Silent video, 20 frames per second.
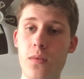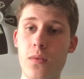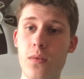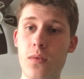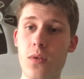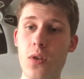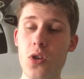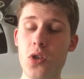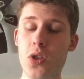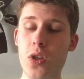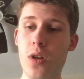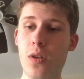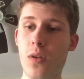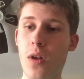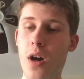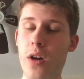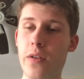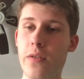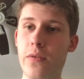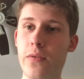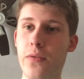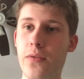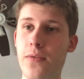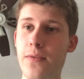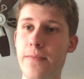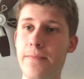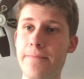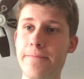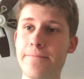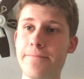There's a lot of
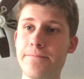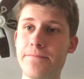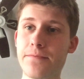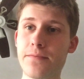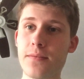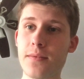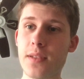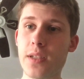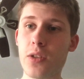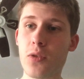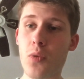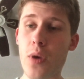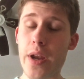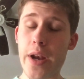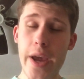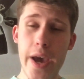great